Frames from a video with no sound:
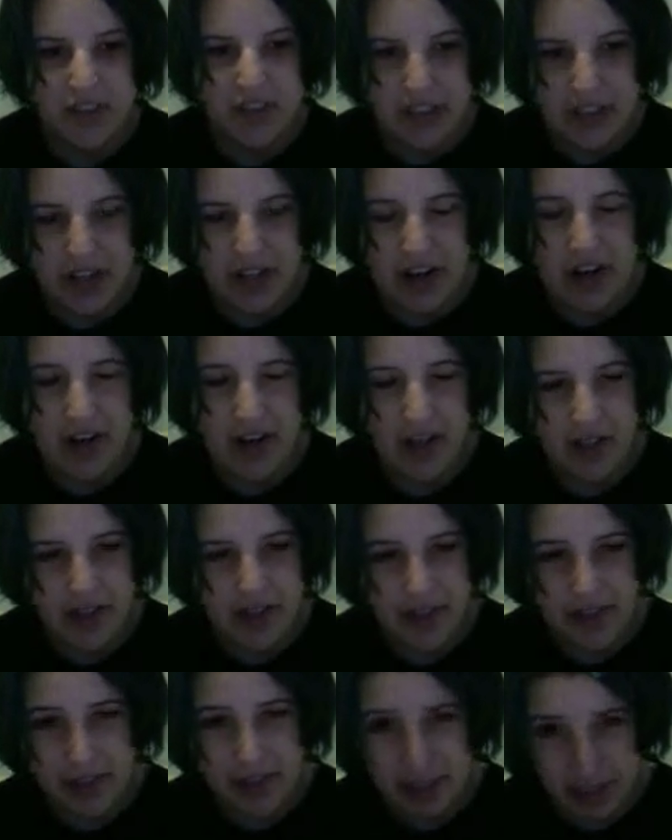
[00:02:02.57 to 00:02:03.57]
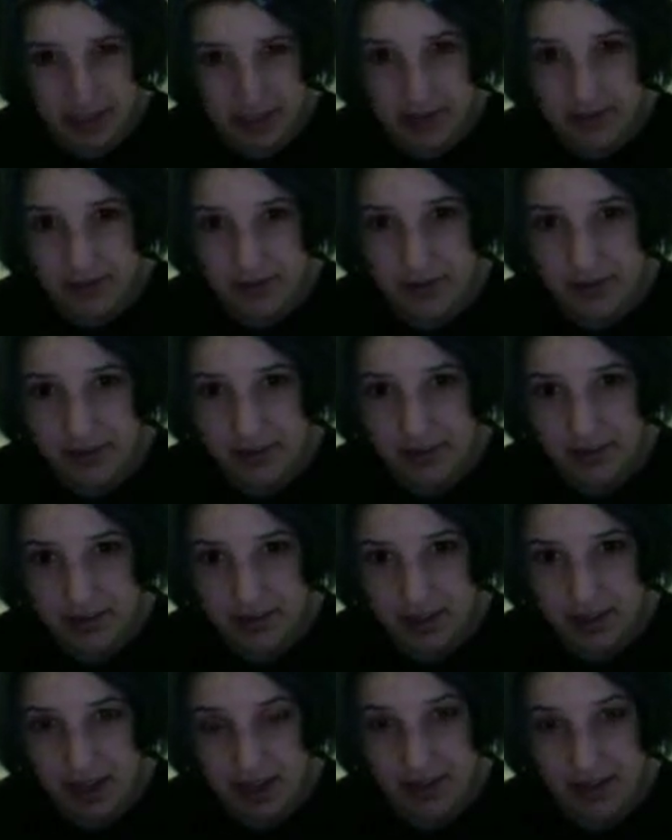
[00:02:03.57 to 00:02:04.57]
There are
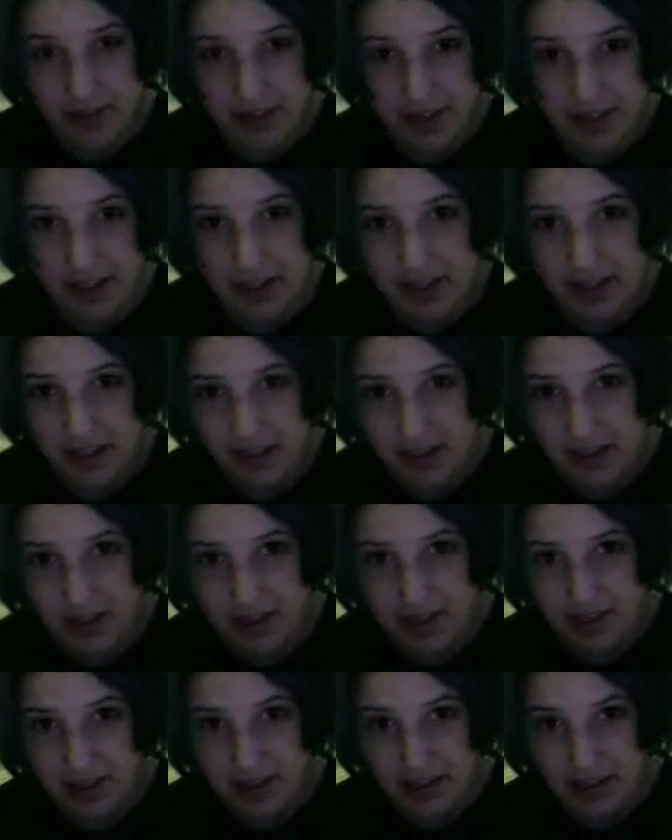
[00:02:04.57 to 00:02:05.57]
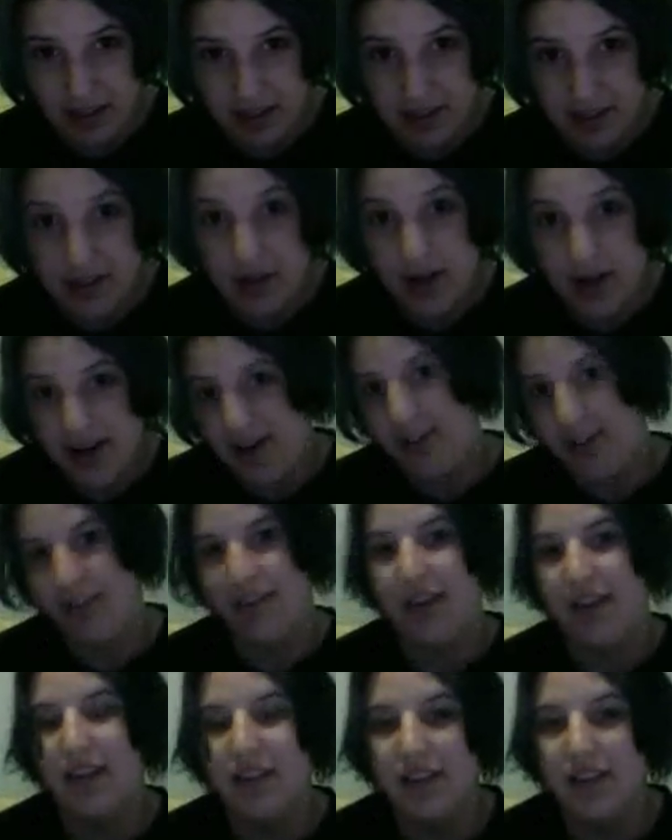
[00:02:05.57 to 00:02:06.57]
thieves out there.
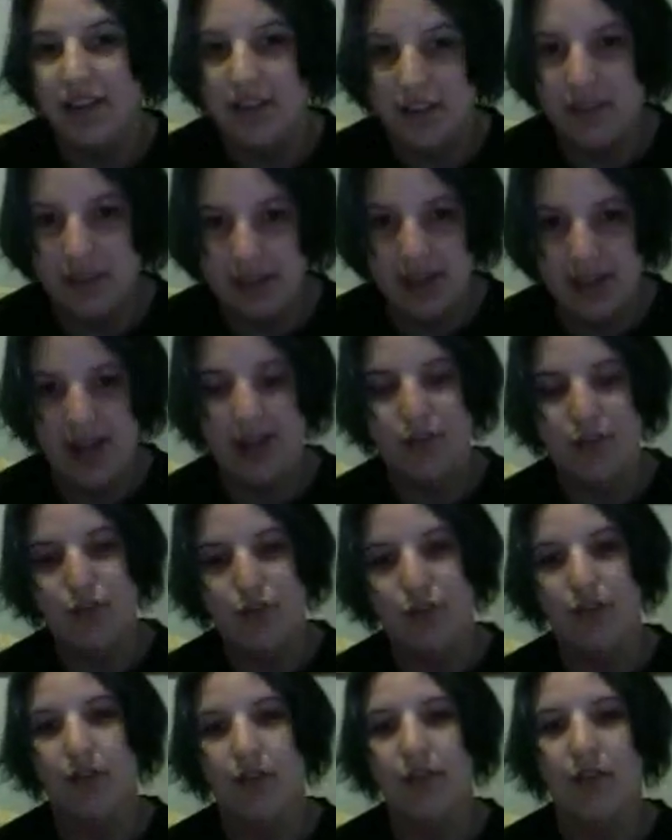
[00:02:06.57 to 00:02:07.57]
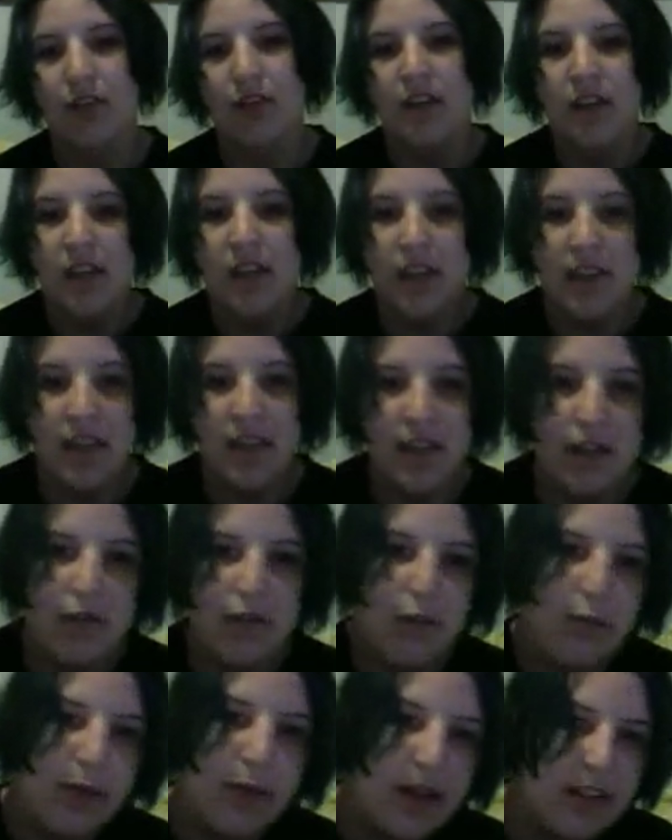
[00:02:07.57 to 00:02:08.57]
That's a sad truth, and they
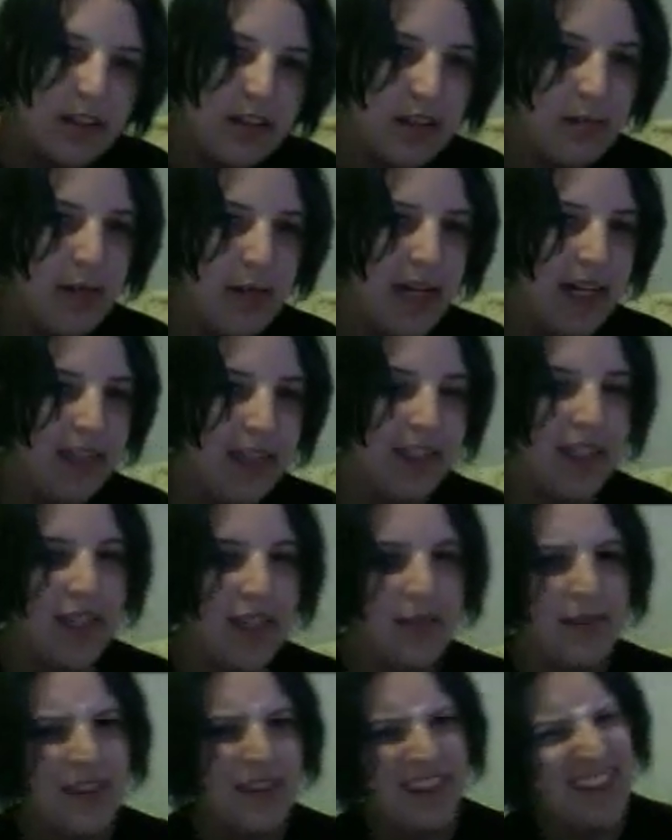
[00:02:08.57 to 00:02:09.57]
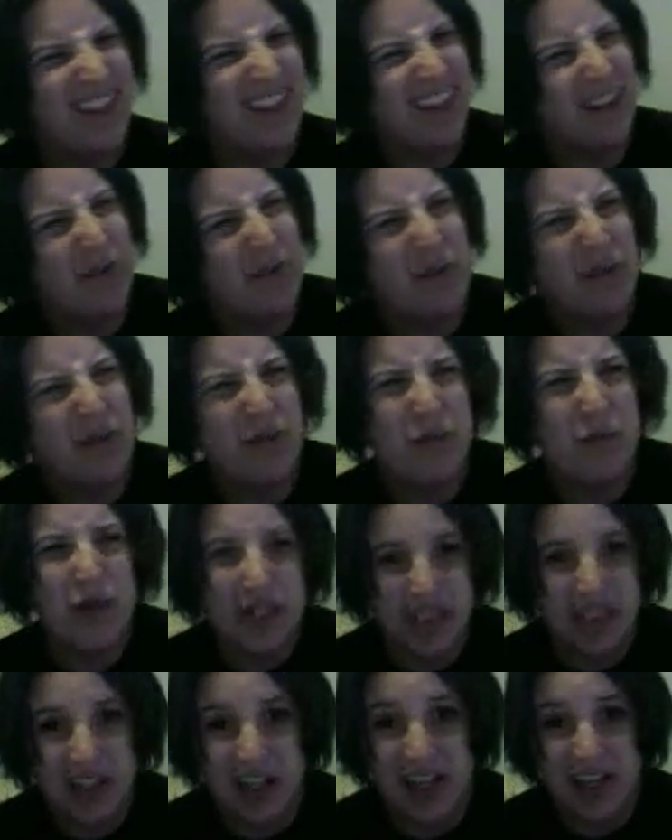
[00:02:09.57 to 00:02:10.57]
give the rest a bad name. It's just like
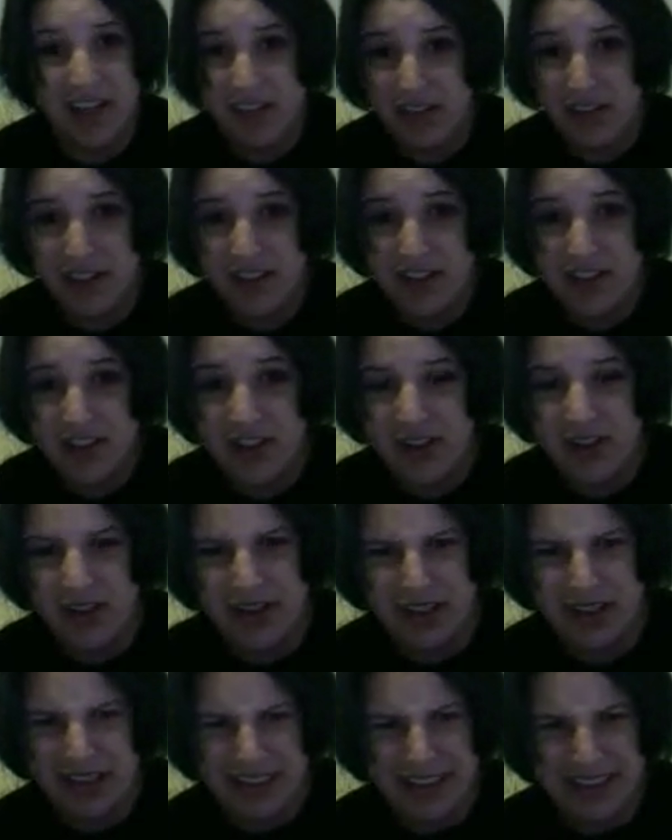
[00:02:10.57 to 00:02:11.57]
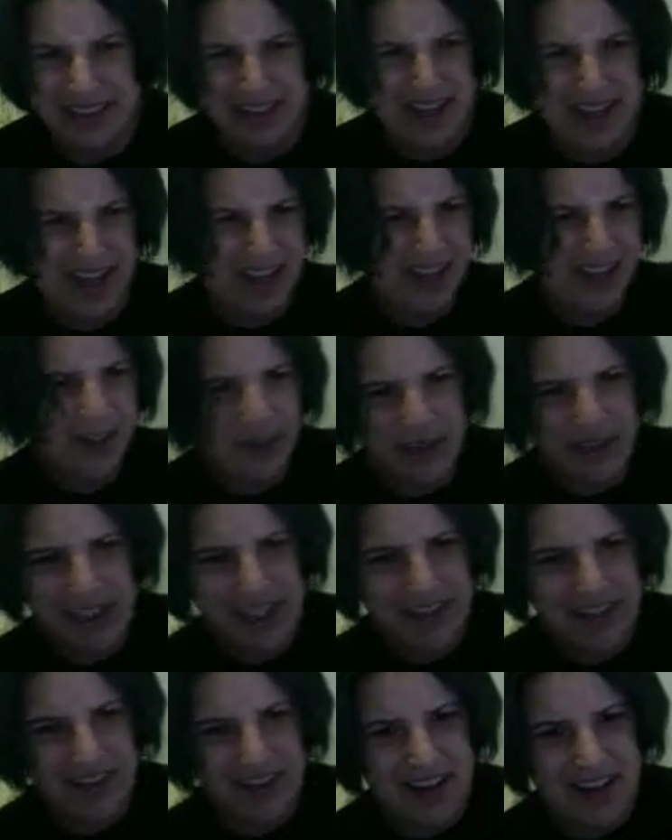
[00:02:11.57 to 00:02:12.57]
one guy hurts you, you hate all
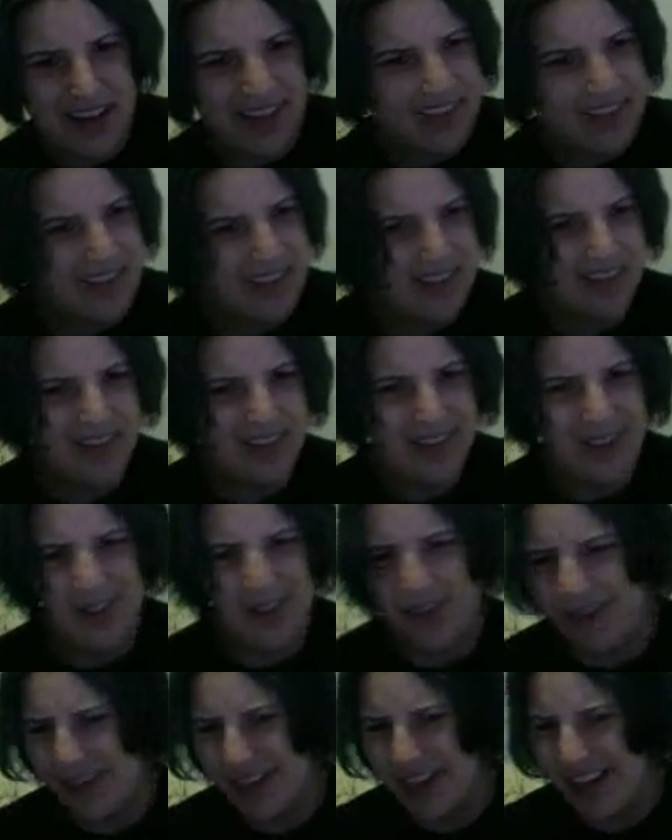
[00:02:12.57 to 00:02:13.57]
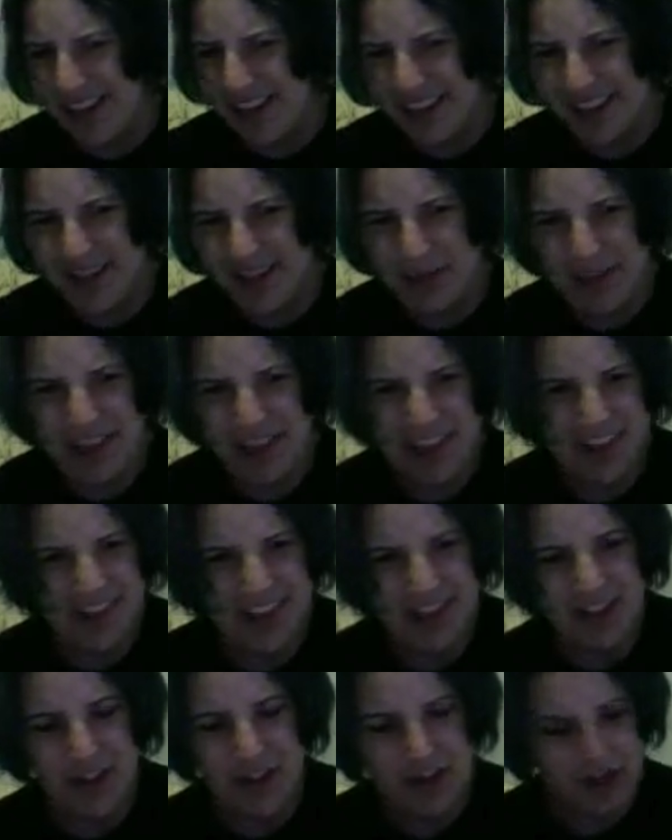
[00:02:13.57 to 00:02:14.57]
other guys. Not all guys are going to be
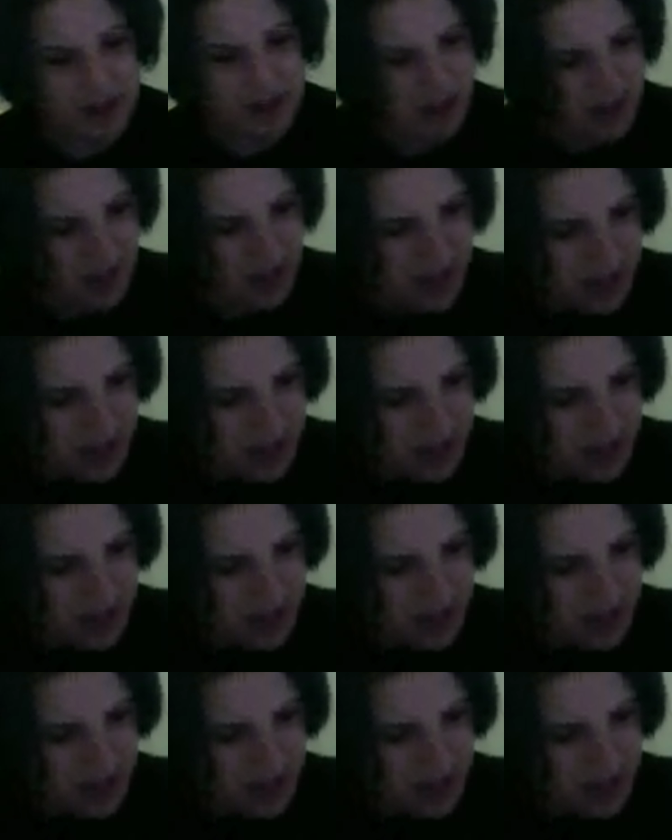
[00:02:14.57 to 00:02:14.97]
like that jerk.